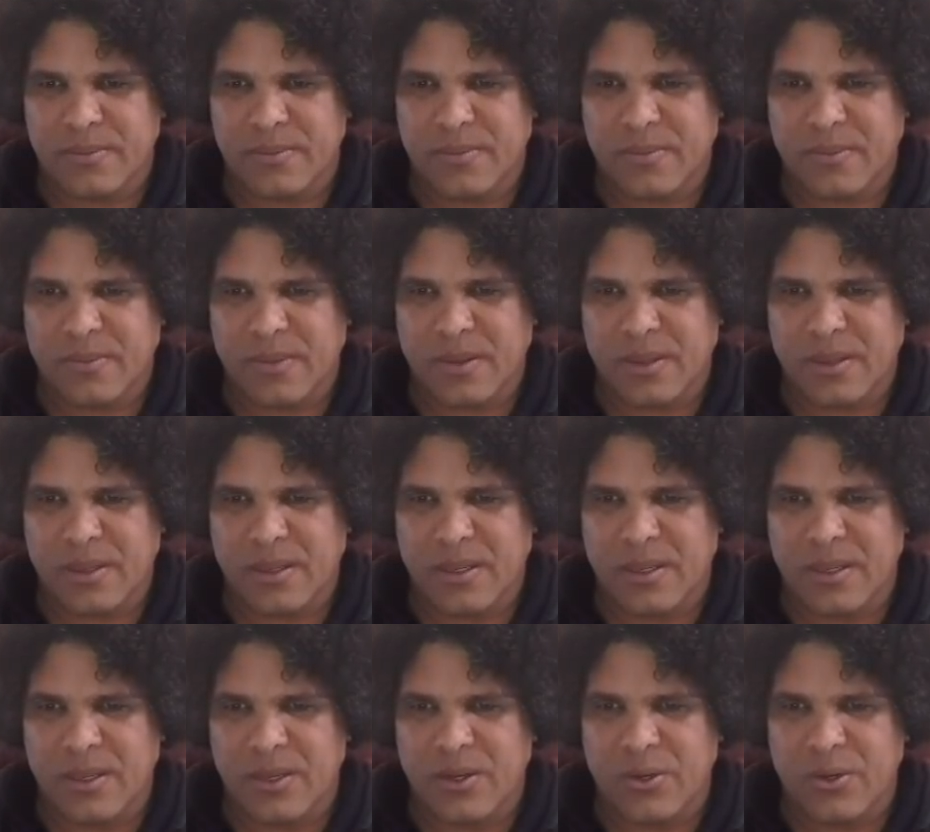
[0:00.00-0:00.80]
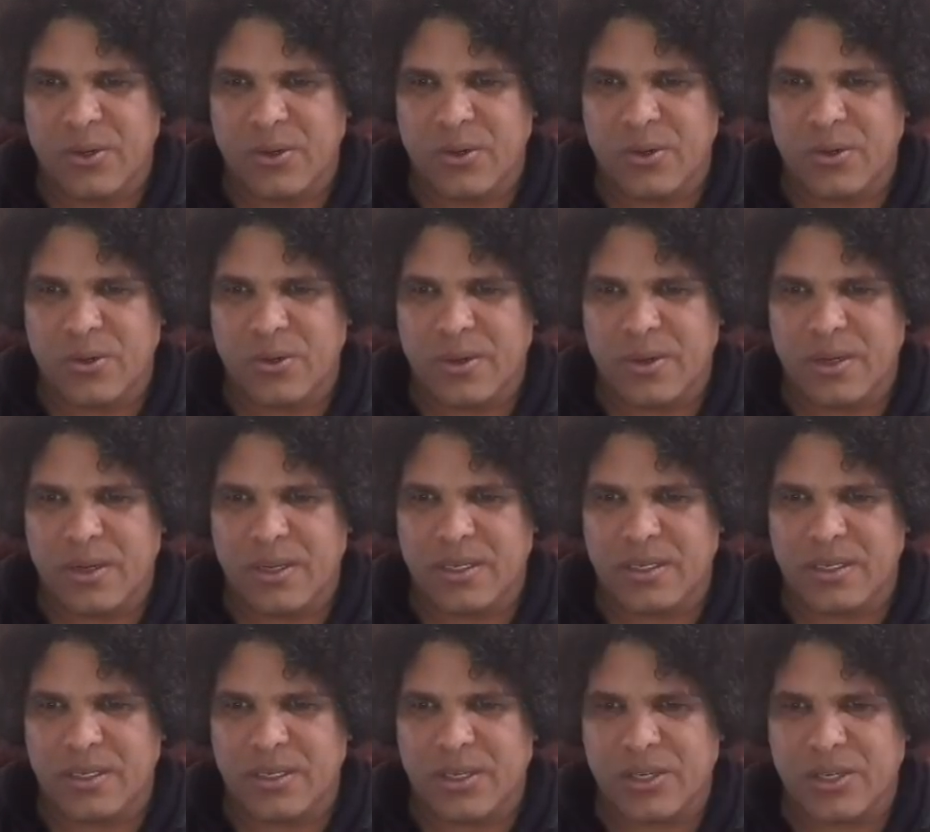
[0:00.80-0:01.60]
He know what is
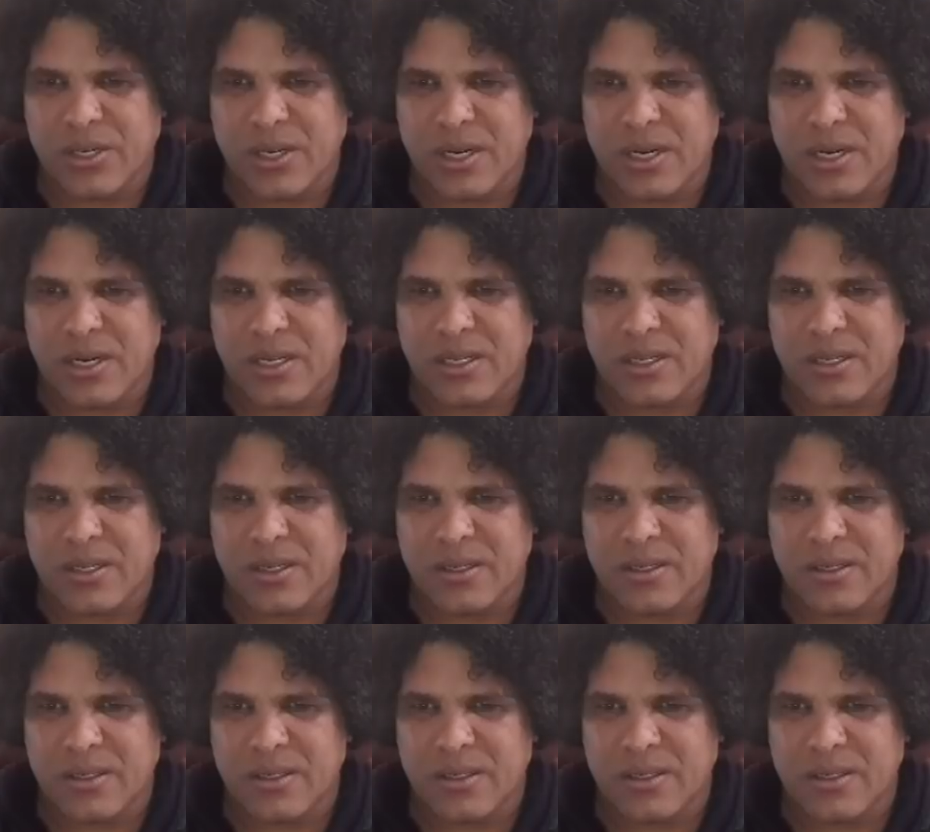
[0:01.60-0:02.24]
a charlatan.